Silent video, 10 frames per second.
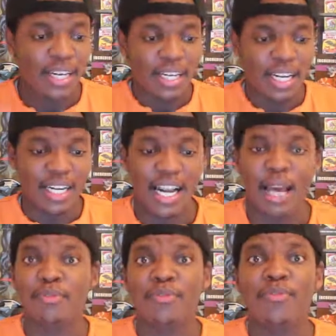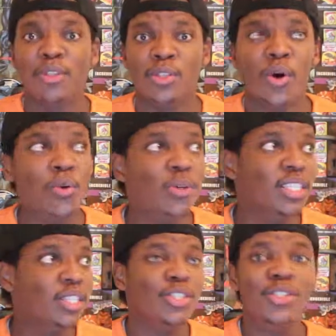They clapped for
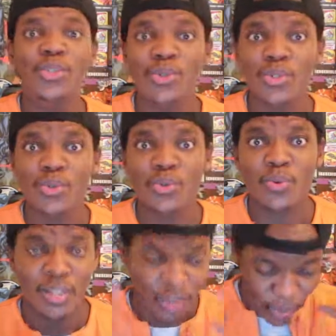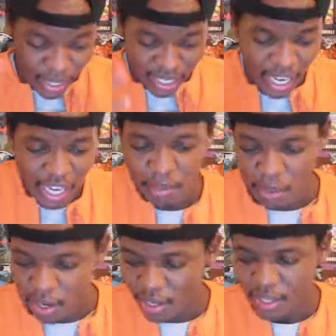Tony's new suit, with the way it came
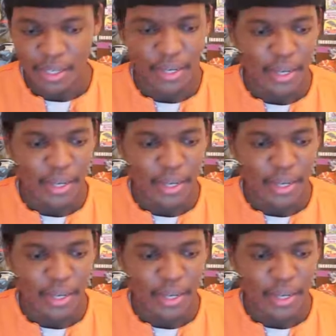on.